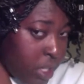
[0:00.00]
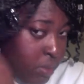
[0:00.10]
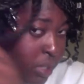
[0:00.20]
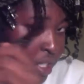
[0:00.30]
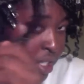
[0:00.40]

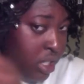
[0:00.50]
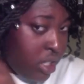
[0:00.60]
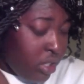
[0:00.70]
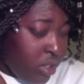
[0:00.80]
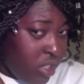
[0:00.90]
much,
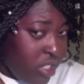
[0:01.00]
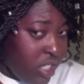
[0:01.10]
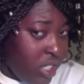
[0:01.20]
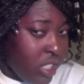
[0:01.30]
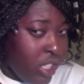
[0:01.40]
so it
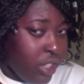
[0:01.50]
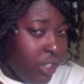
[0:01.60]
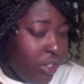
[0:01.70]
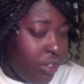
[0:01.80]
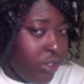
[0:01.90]
just looks like your
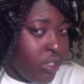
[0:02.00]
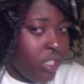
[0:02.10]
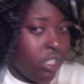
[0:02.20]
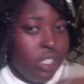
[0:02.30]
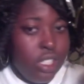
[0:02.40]
curls
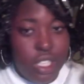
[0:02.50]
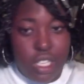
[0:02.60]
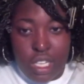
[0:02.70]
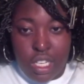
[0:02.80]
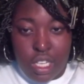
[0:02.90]

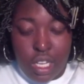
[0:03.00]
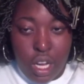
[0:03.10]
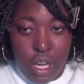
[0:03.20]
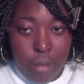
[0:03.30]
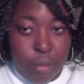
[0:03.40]

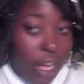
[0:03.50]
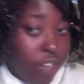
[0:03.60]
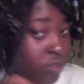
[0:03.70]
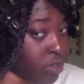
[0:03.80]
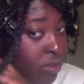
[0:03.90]
are natural.